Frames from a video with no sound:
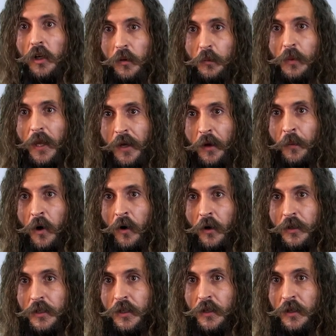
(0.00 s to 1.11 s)
play a
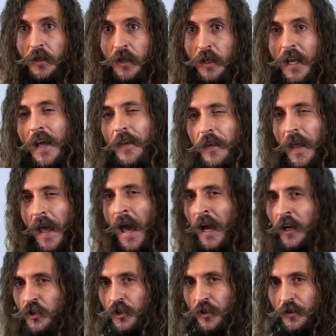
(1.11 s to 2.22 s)
part. And the
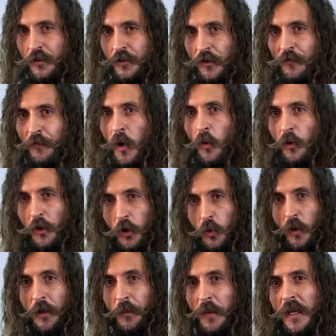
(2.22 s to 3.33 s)
actions of both you
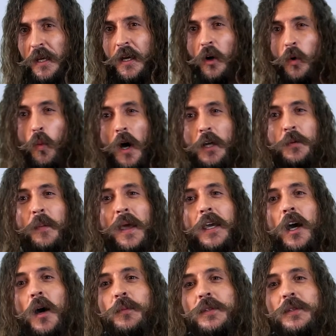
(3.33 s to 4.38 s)
and me are what make up